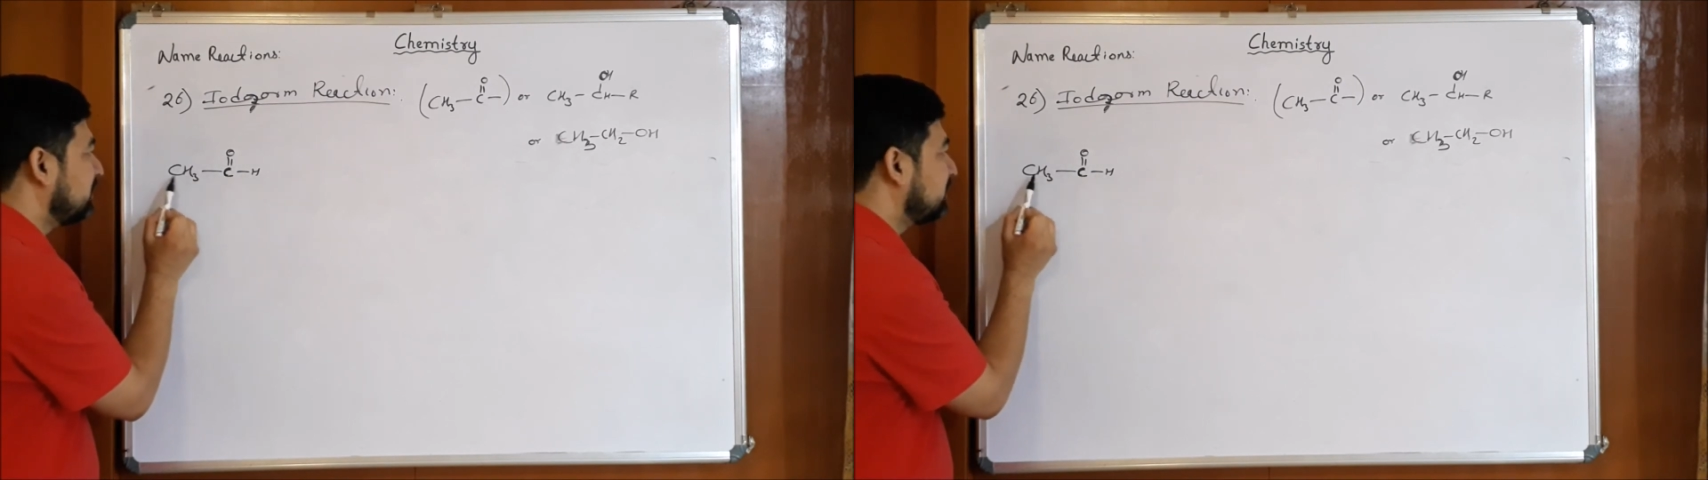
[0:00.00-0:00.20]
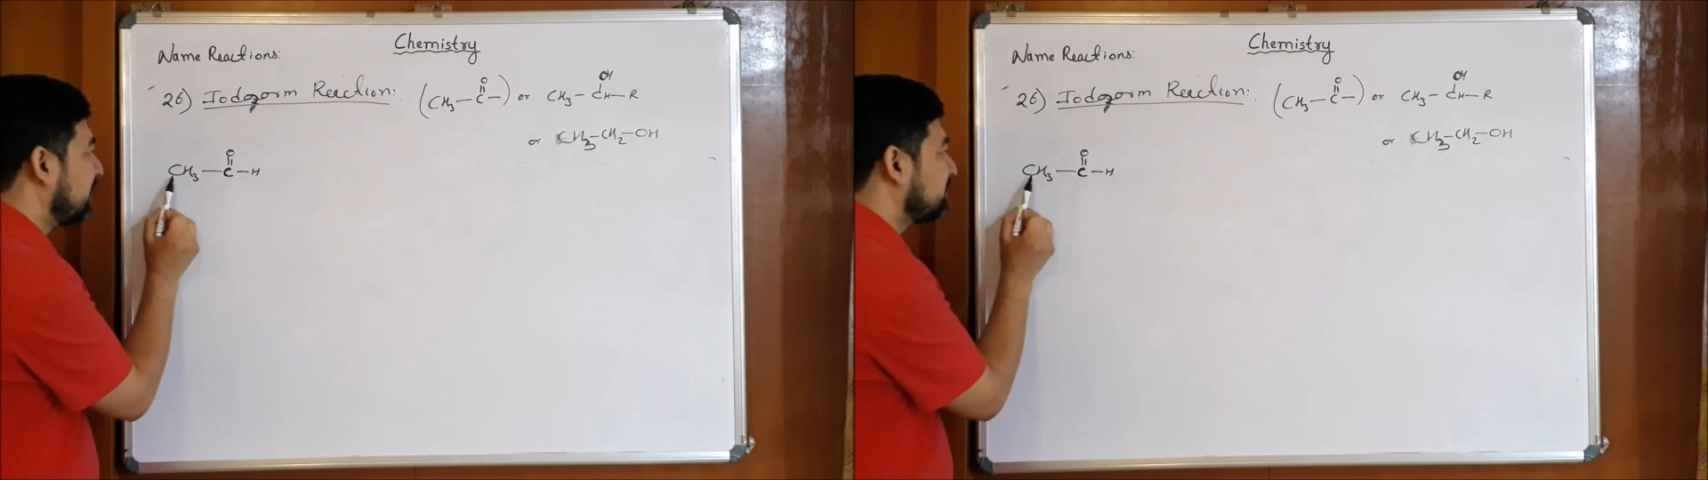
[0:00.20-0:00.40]

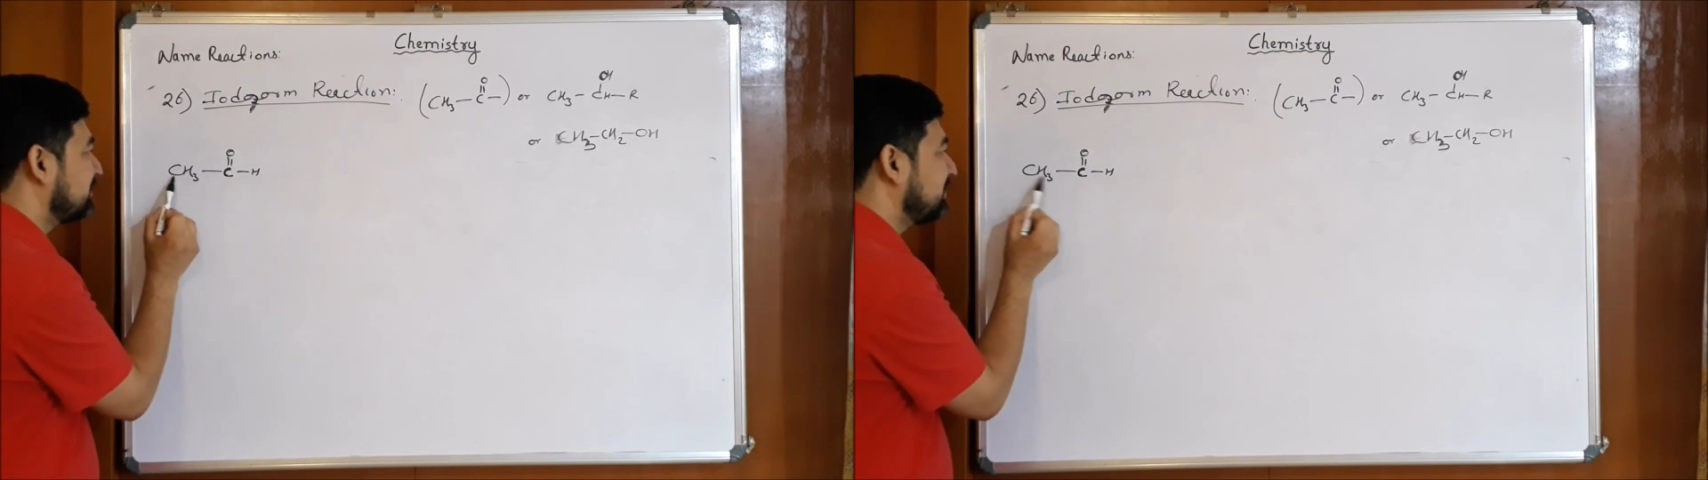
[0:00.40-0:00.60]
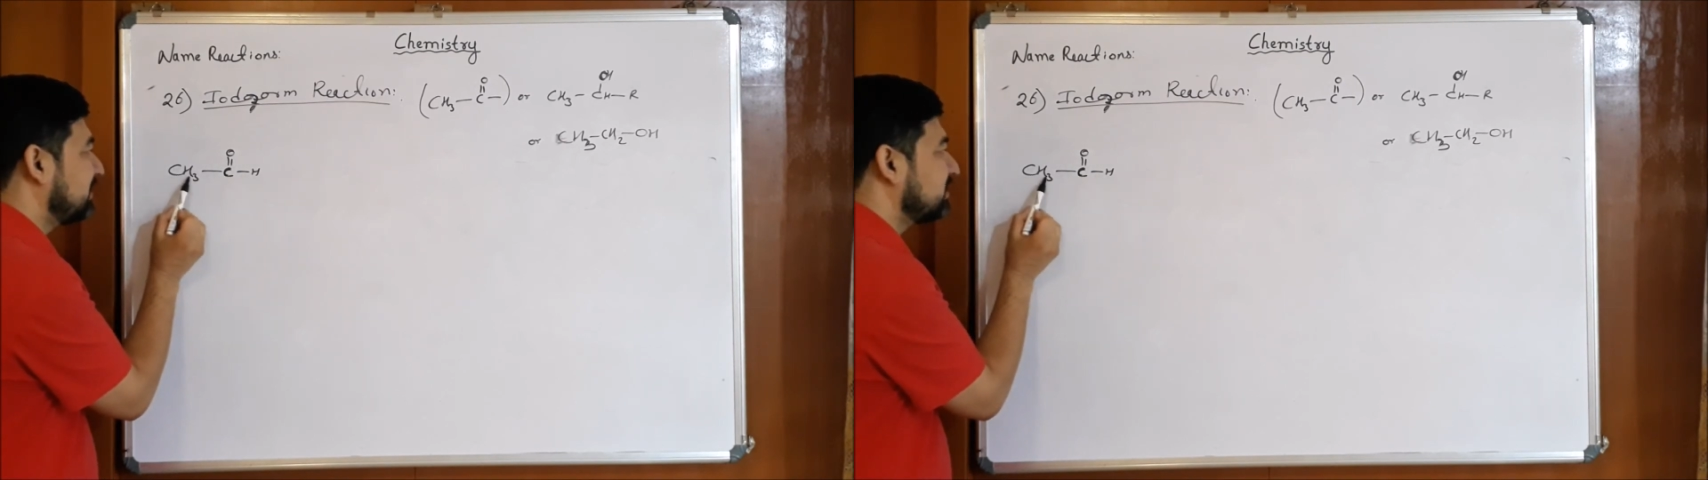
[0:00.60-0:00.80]
this
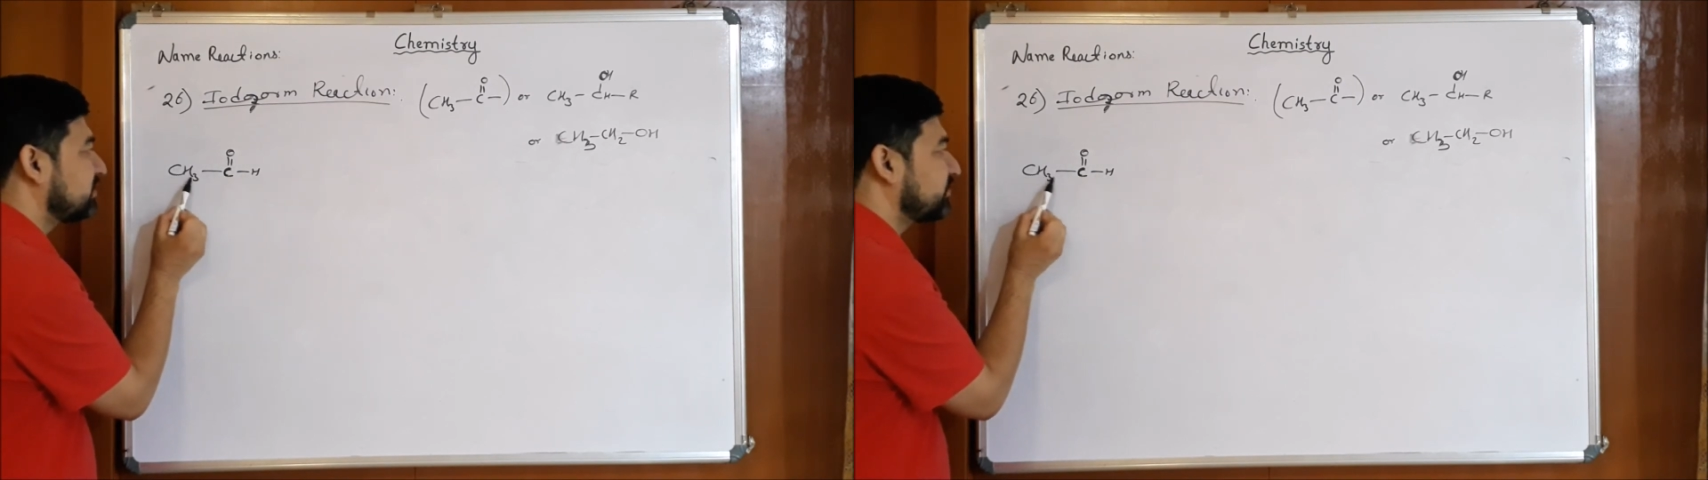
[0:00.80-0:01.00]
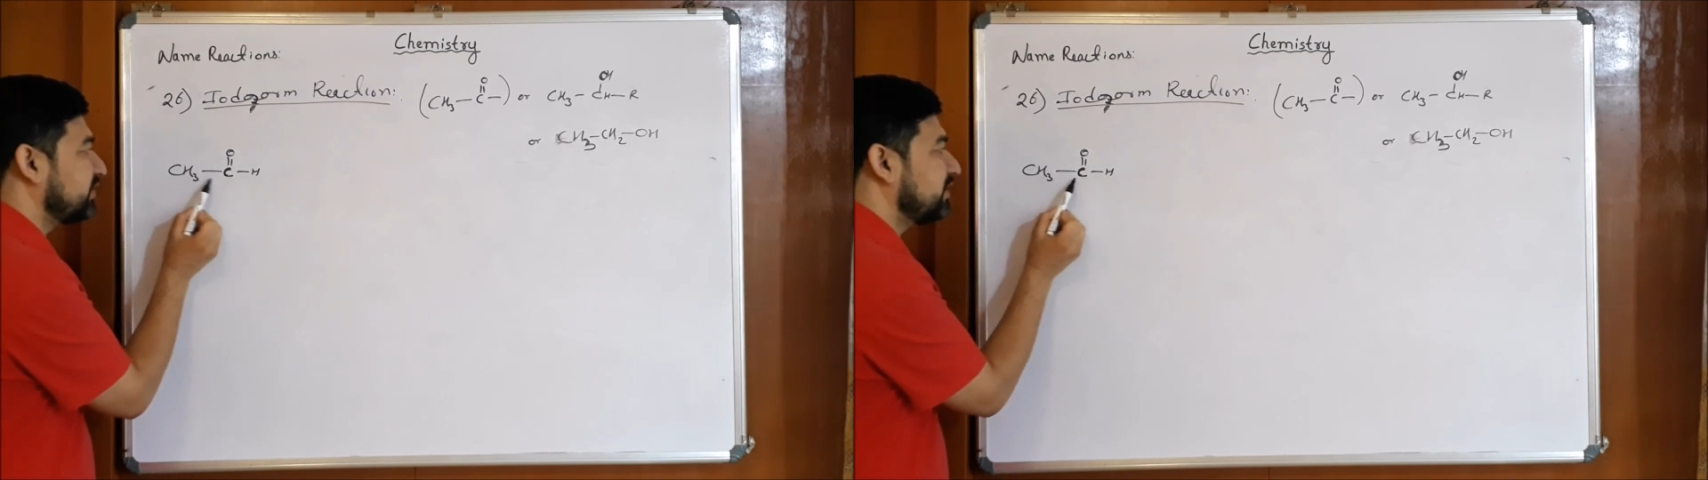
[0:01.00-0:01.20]
has
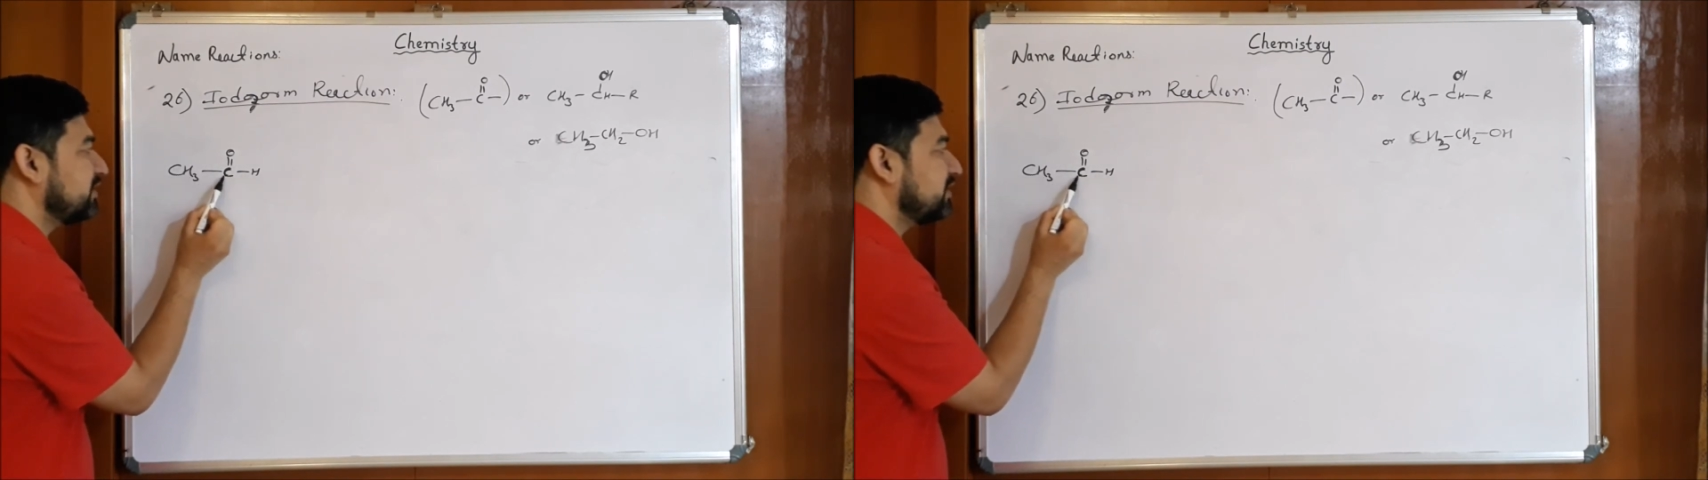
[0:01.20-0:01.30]
CH3